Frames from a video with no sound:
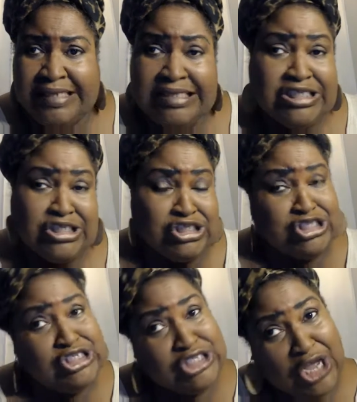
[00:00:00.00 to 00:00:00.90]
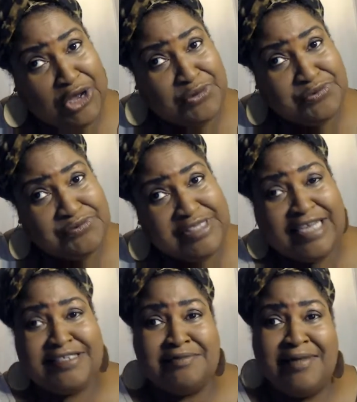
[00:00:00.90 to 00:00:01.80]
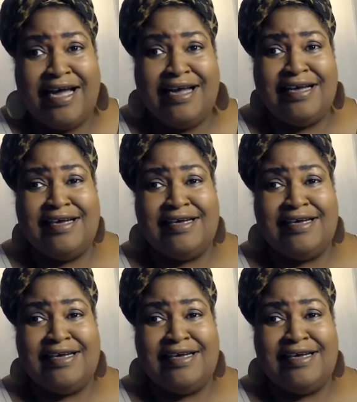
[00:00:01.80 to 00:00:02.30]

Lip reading: So, that's my